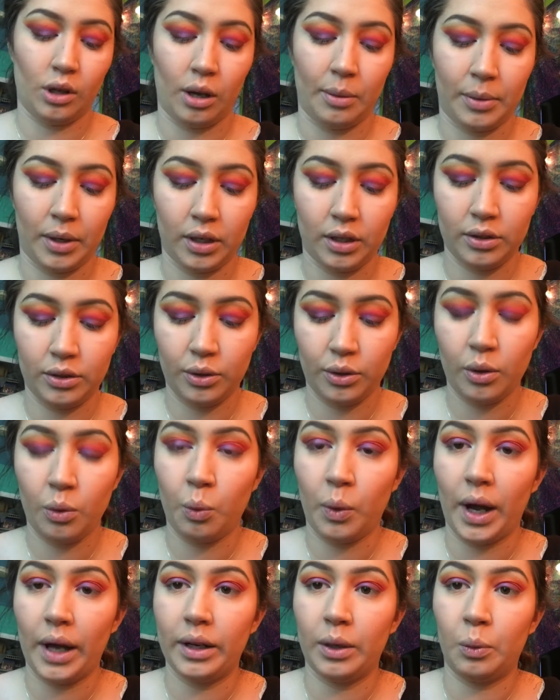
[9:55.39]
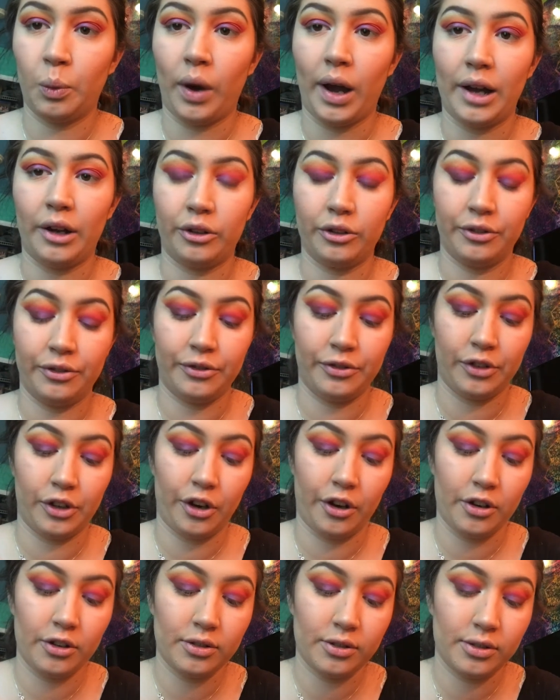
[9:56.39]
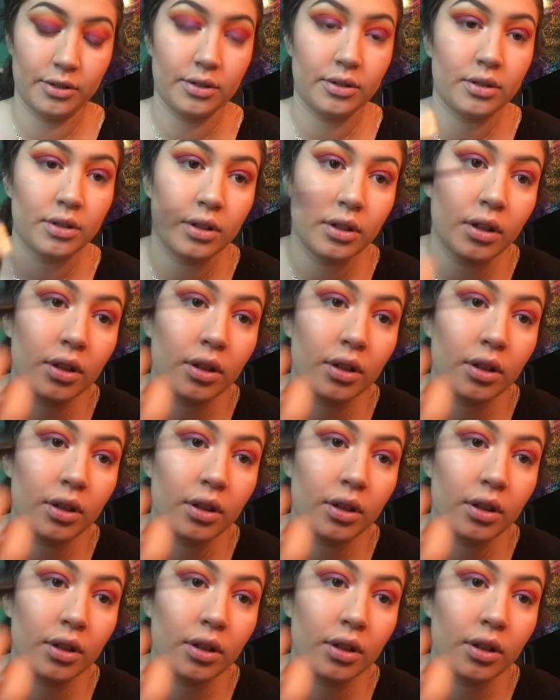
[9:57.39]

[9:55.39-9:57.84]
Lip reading: I'm going to do the Wet n Wild first.